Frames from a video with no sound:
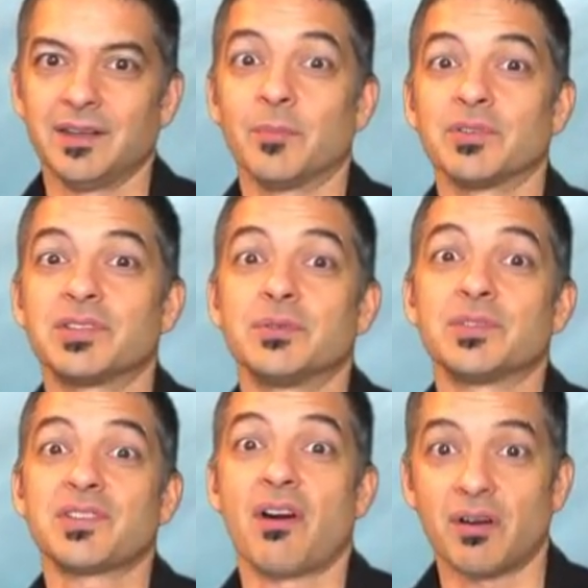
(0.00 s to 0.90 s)
Number two,
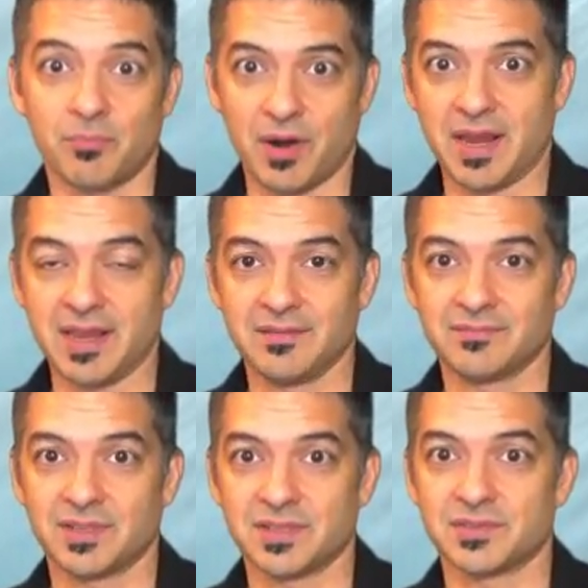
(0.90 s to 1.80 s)
it's heartbreaking
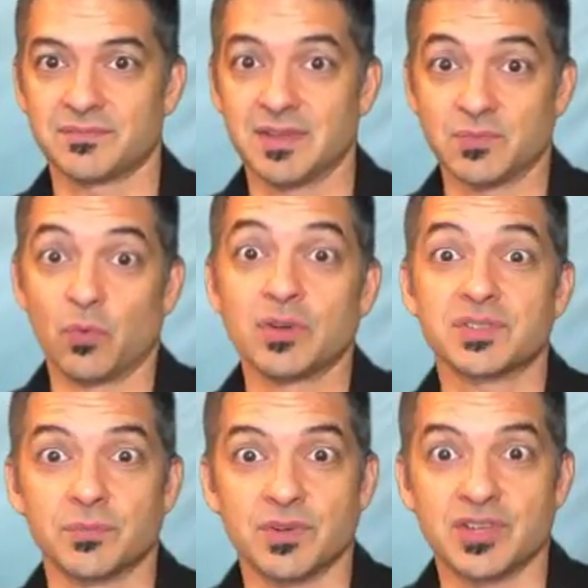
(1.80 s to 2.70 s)
because it's
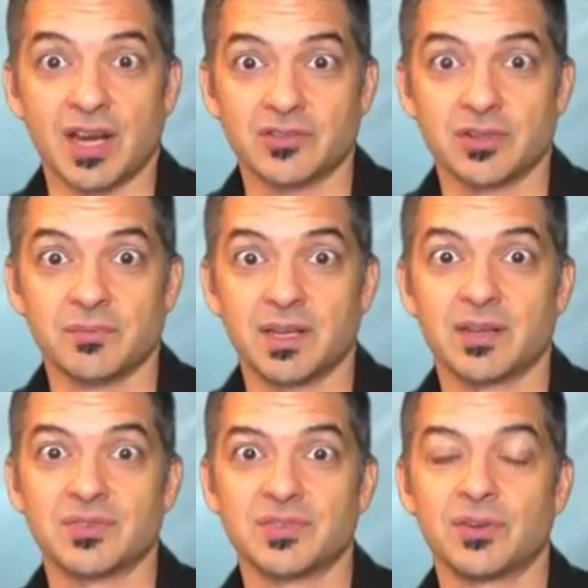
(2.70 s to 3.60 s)
worse than rejection
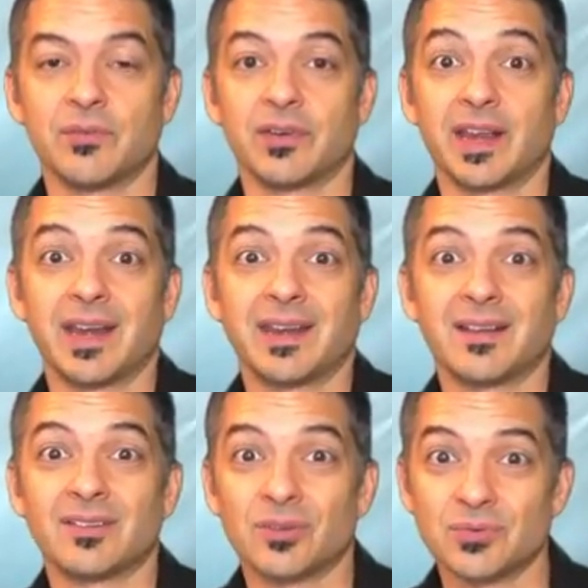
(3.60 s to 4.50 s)
because you never get any
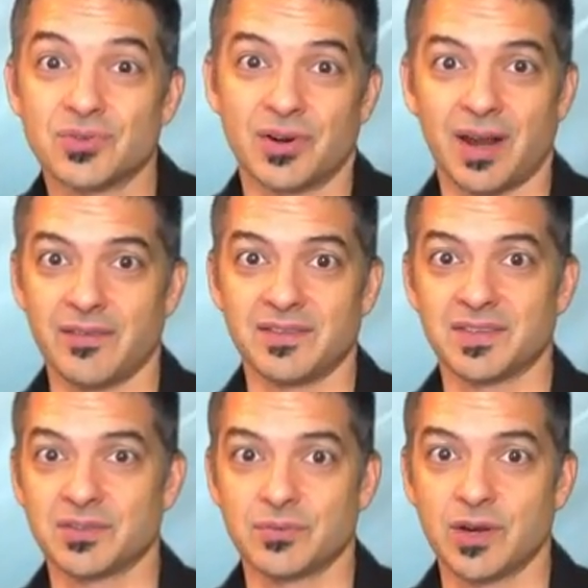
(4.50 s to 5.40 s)
closure out of the
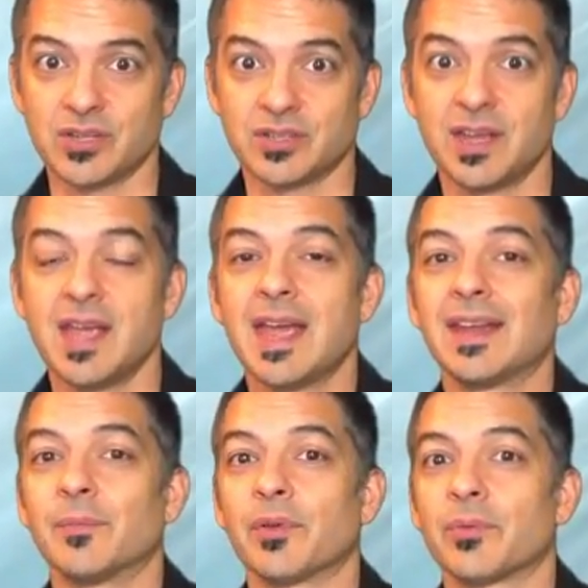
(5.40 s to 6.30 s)
situation.
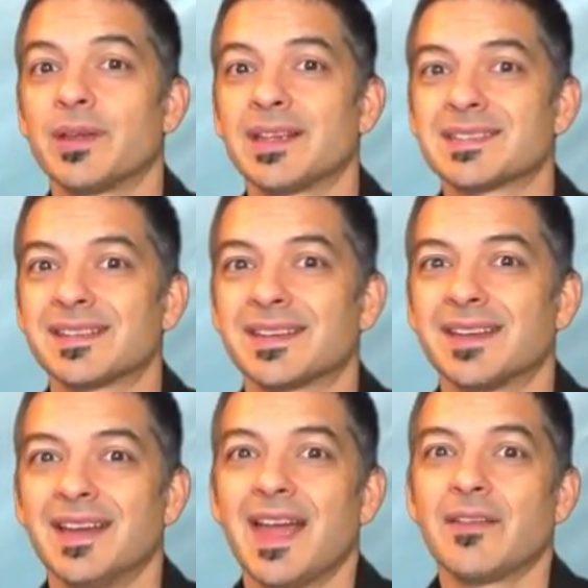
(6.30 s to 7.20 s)
And number three, it's
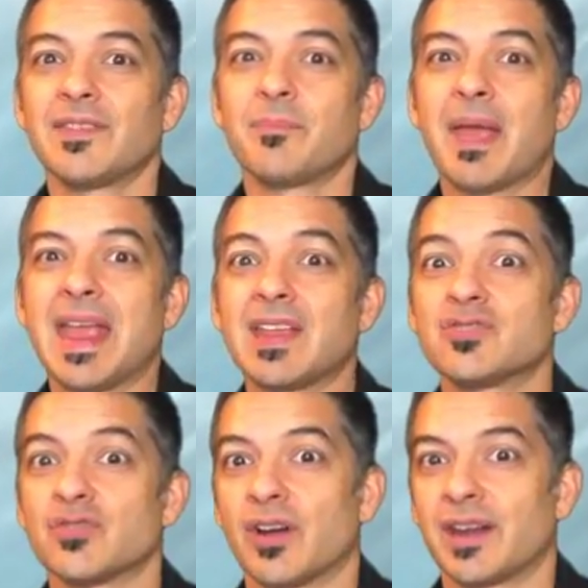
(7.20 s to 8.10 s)
like having the
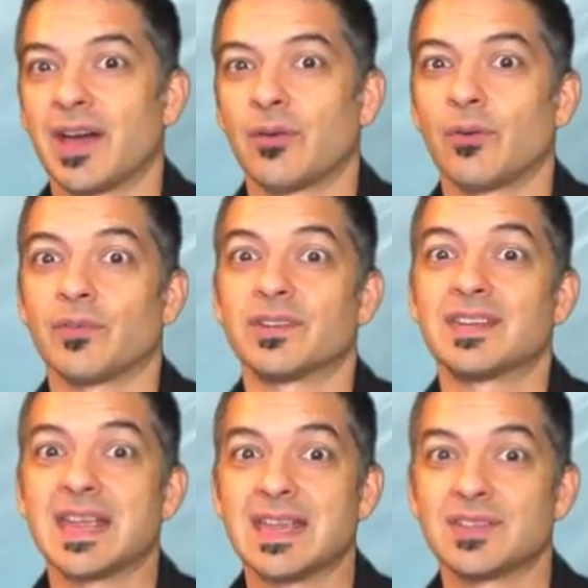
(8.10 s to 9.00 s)
pain drawn out over
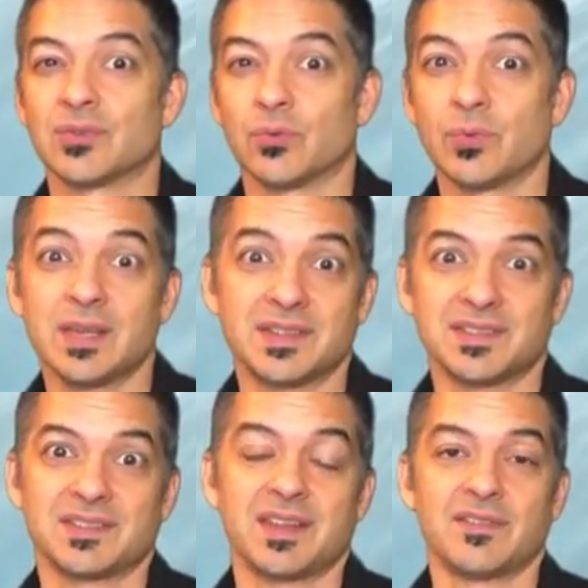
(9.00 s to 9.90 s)
days or
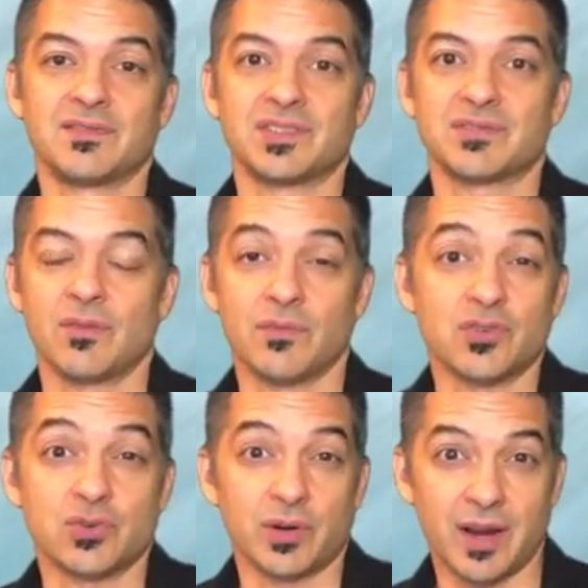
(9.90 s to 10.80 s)
weeks instead of just over
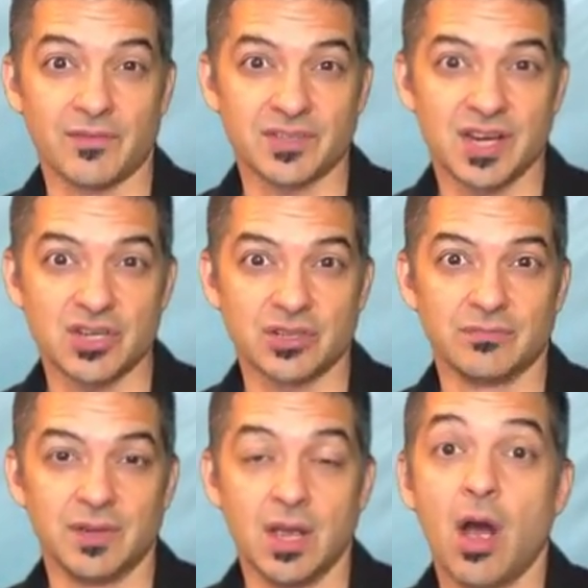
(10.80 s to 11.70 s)
a short
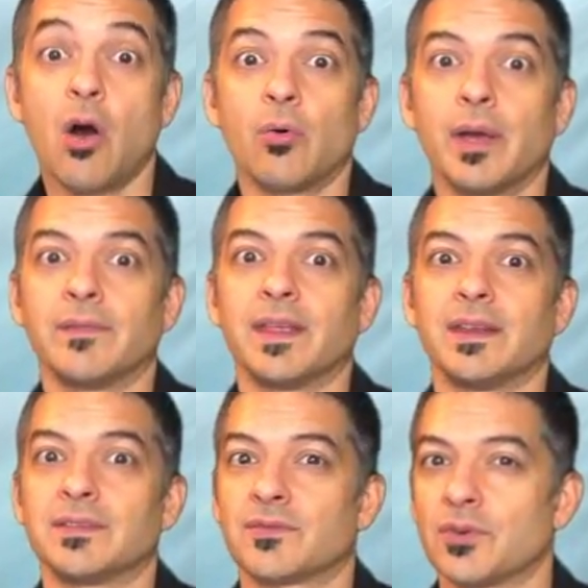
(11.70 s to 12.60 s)
conversation. Oh, and
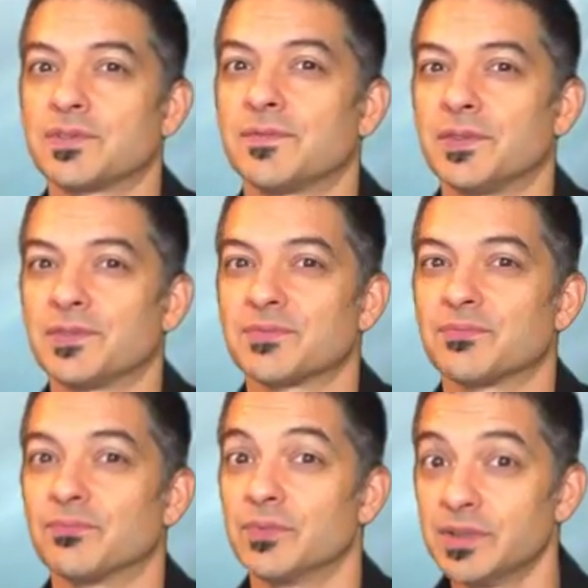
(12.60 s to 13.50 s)
then of course it feels
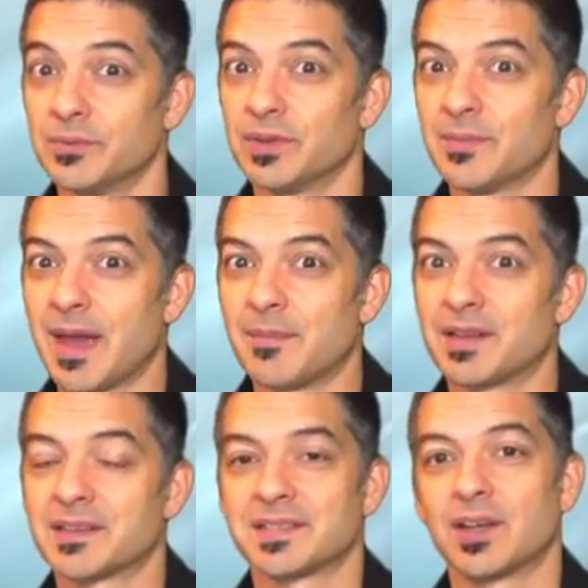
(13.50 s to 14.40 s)
really, really bad
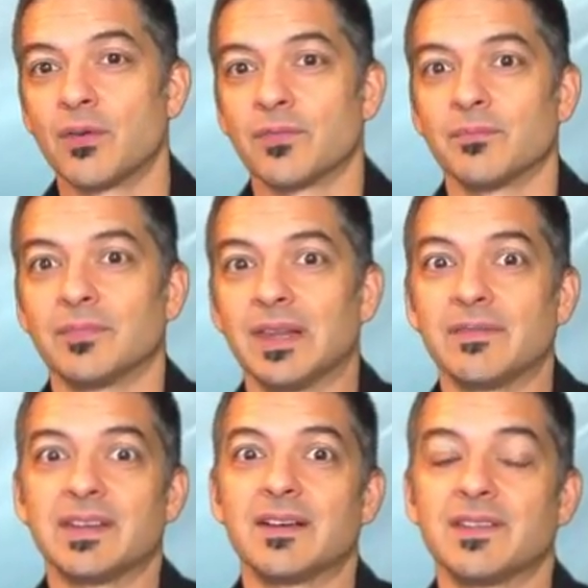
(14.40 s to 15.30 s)
because they go from
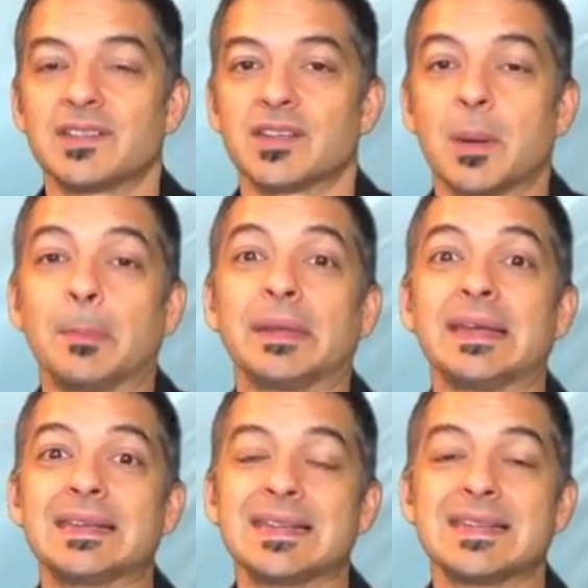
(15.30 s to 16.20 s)
lovey-dovey to
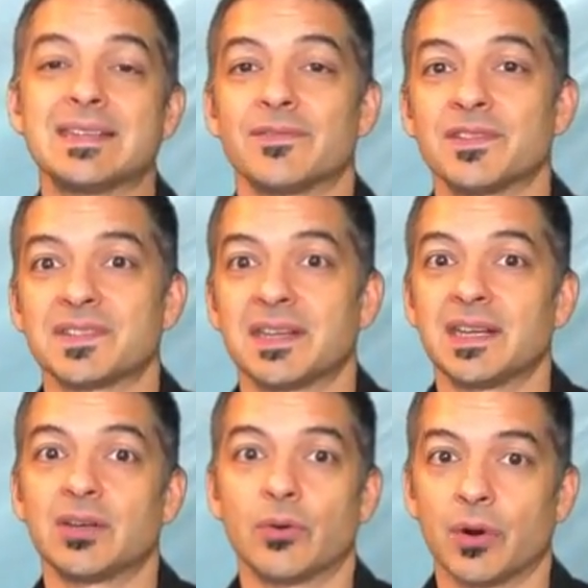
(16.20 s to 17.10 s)
complete indifference and
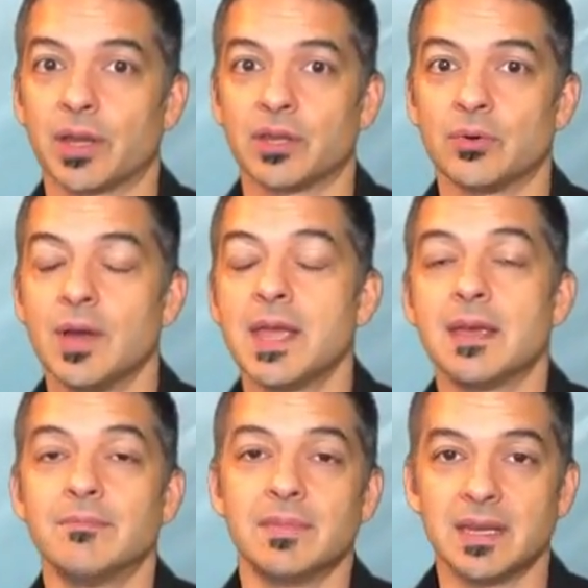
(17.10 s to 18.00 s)
ignoring you
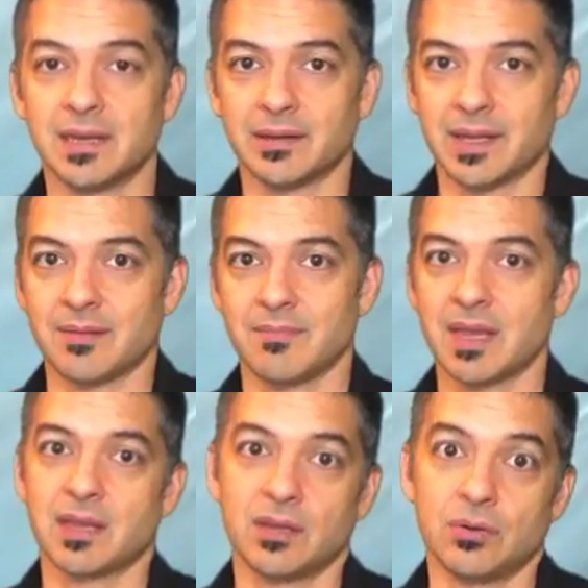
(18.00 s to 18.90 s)
immediately,
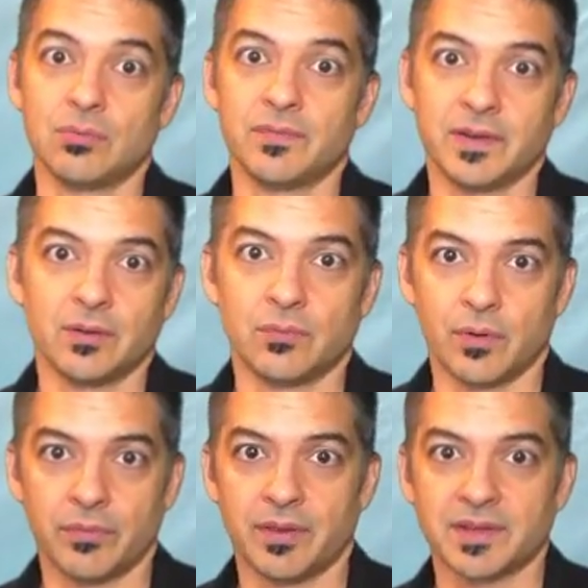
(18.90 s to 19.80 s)
making you feel
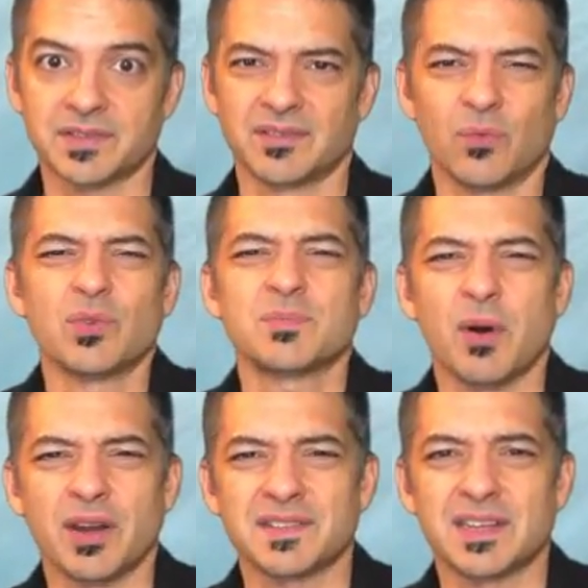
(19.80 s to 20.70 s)
worthless. And the worst
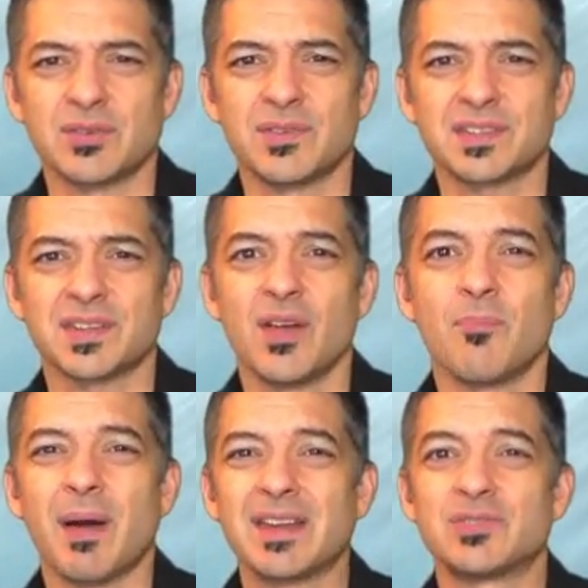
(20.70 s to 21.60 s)
part is they do this
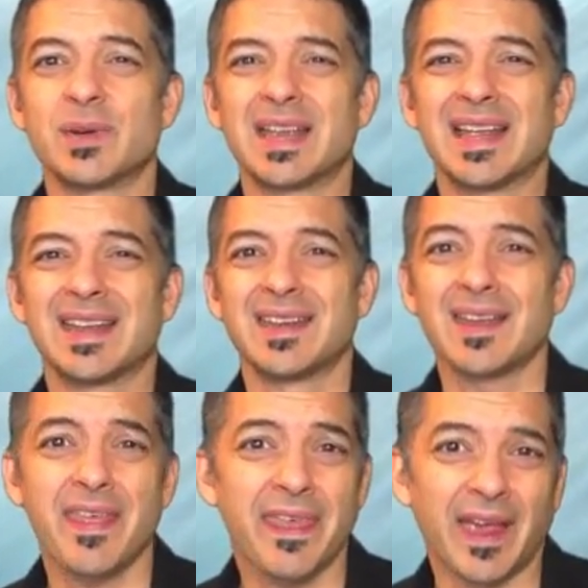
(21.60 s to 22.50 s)
by doing
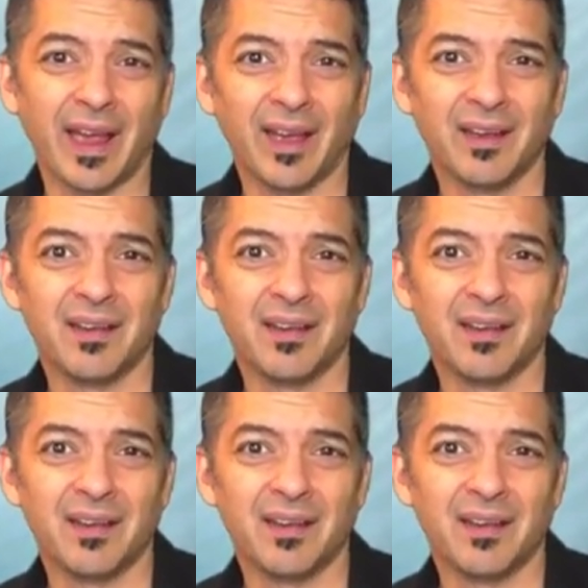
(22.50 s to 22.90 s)
nothing.